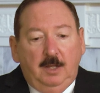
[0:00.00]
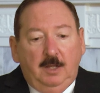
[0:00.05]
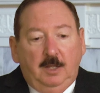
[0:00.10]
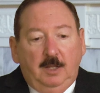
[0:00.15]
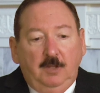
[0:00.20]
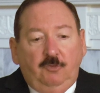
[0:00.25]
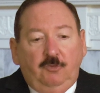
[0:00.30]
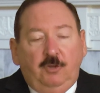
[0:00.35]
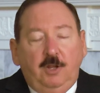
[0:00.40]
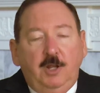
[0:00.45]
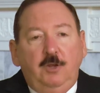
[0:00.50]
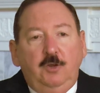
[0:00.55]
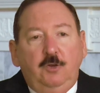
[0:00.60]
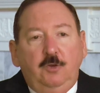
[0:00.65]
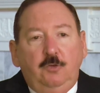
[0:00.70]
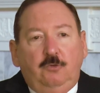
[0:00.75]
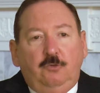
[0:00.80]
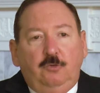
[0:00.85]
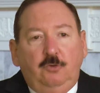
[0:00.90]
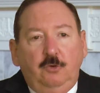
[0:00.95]

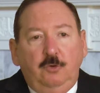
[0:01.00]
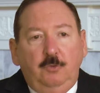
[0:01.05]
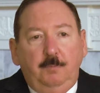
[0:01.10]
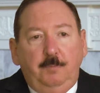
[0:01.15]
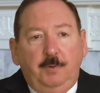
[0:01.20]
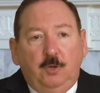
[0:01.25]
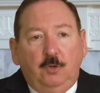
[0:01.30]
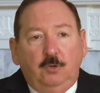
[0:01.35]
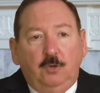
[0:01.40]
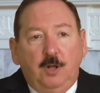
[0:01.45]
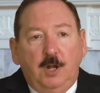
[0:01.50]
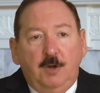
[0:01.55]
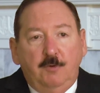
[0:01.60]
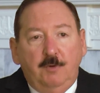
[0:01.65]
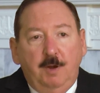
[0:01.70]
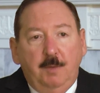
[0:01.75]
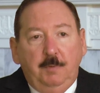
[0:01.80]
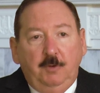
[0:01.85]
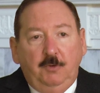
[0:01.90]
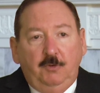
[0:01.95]
continue to build on our
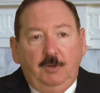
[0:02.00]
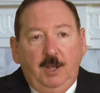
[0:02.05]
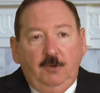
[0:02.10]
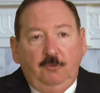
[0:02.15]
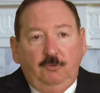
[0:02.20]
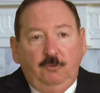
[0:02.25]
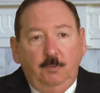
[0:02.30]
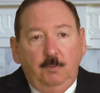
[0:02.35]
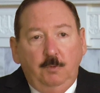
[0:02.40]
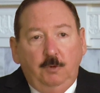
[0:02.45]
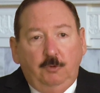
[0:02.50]
reputation,